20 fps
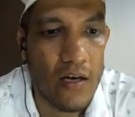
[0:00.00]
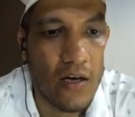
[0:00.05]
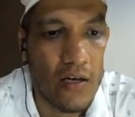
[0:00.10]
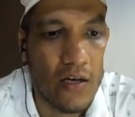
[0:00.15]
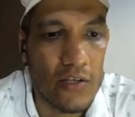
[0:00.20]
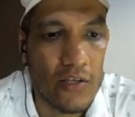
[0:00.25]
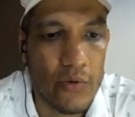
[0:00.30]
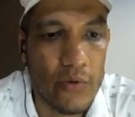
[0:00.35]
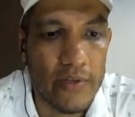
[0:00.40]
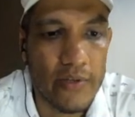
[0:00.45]

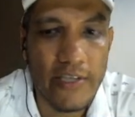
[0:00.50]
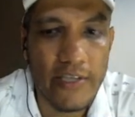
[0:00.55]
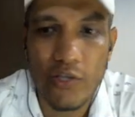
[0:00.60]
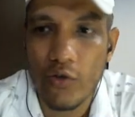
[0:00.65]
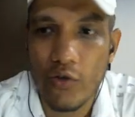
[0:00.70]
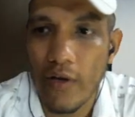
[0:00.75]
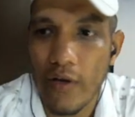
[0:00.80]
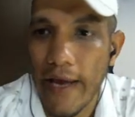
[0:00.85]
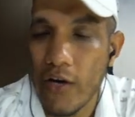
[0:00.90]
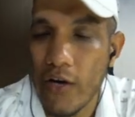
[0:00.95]
So
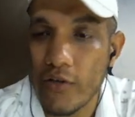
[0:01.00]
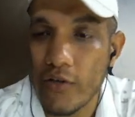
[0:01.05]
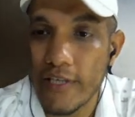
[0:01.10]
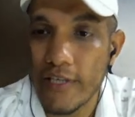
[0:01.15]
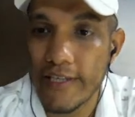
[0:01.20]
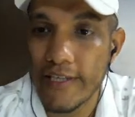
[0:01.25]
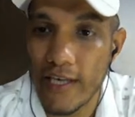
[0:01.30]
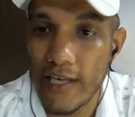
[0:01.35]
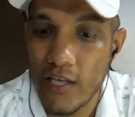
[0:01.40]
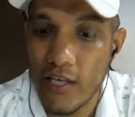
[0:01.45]
this across the
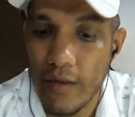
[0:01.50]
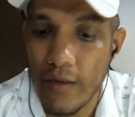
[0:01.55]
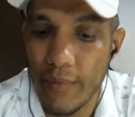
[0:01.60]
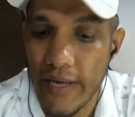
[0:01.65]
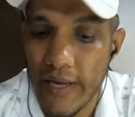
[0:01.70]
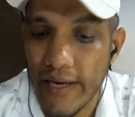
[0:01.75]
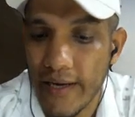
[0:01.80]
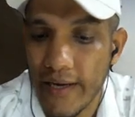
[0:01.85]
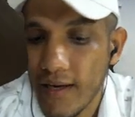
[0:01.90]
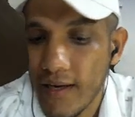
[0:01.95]
section I'm
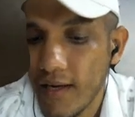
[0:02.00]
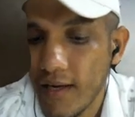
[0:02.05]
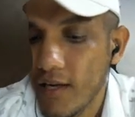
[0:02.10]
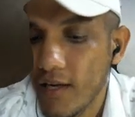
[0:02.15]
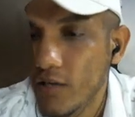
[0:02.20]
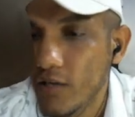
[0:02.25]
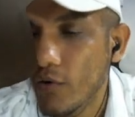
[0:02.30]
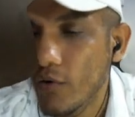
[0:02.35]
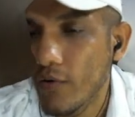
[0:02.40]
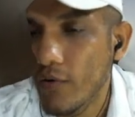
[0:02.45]
telling.
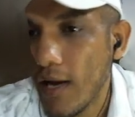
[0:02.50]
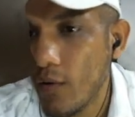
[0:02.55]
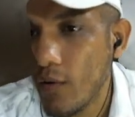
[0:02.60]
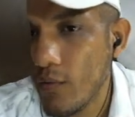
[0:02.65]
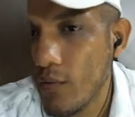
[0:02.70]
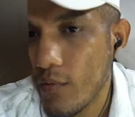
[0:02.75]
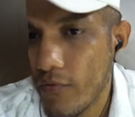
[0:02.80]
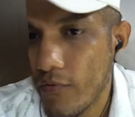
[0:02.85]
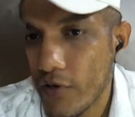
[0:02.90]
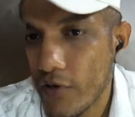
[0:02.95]
So
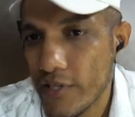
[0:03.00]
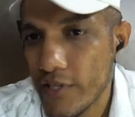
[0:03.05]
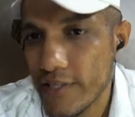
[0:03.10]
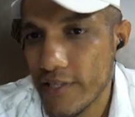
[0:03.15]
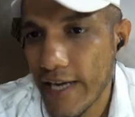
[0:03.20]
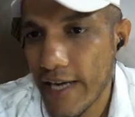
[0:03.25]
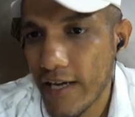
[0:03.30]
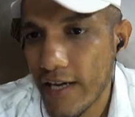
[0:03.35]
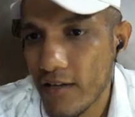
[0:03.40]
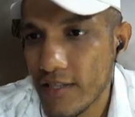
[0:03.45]
now for this
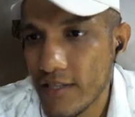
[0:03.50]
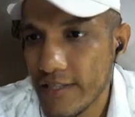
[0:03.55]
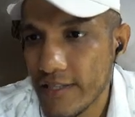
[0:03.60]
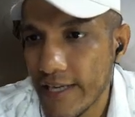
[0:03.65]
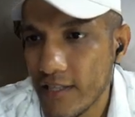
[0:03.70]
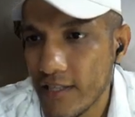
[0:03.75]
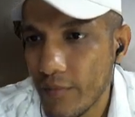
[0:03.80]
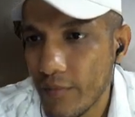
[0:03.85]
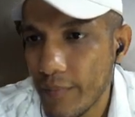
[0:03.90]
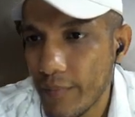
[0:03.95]
across the
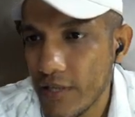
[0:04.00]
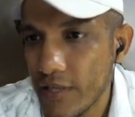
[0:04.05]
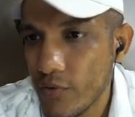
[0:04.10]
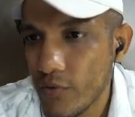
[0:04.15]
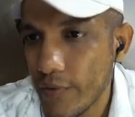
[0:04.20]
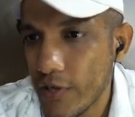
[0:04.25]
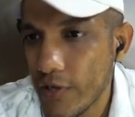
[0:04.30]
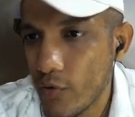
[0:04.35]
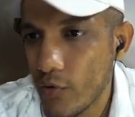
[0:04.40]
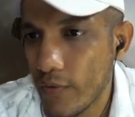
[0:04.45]
section means
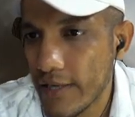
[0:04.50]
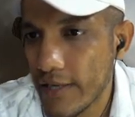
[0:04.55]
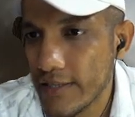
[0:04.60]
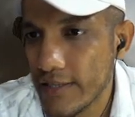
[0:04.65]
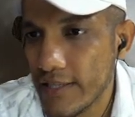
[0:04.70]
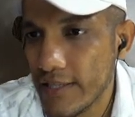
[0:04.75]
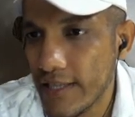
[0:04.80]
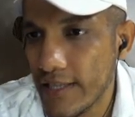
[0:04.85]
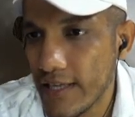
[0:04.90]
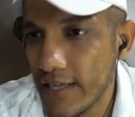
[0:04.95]
we need to
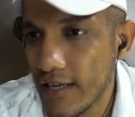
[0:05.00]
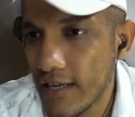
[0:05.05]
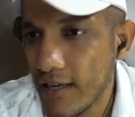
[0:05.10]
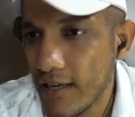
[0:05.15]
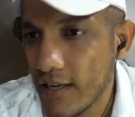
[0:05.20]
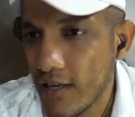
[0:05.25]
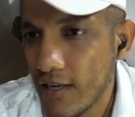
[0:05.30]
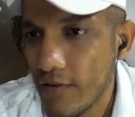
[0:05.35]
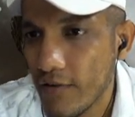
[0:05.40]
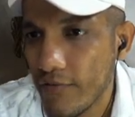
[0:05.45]
consider
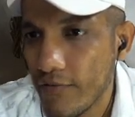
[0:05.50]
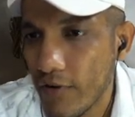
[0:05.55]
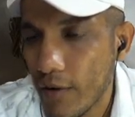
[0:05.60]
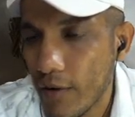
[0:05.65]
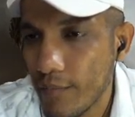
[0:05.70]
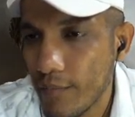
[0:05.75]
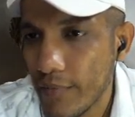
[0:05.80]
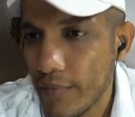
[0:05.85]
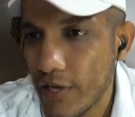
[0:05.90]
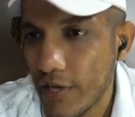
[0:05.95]

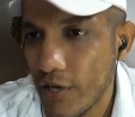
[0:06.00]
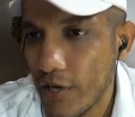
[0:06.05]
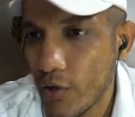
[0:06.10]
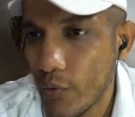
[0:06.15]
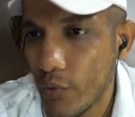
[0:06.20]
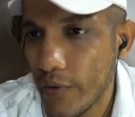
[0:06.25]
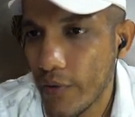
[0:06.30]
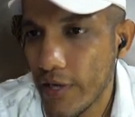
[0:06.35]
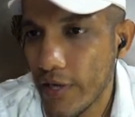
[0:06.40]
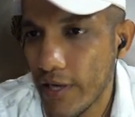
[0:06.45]
from here
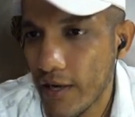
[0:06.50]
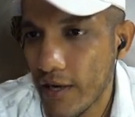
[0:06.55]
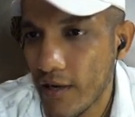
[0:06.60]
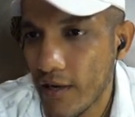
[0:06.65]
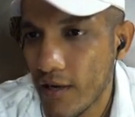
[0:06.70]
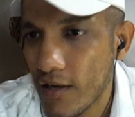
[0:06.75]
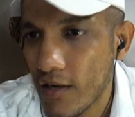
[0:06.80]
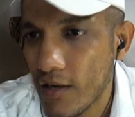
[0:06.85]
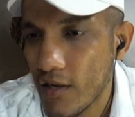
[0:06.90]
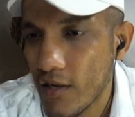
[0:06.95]
to here
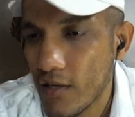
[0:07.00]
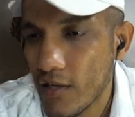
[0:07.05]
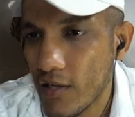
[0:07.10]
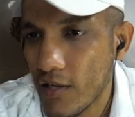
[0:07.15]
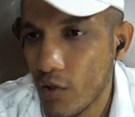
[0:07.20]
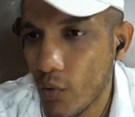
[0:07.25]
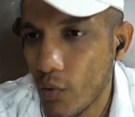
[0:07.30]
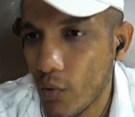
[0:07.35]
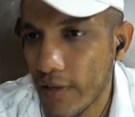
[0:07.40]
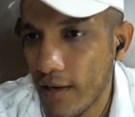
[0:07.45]
the
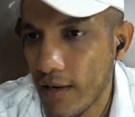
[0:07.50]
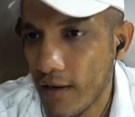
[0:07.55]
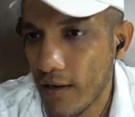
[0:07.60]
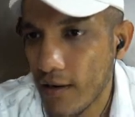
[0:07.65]
total.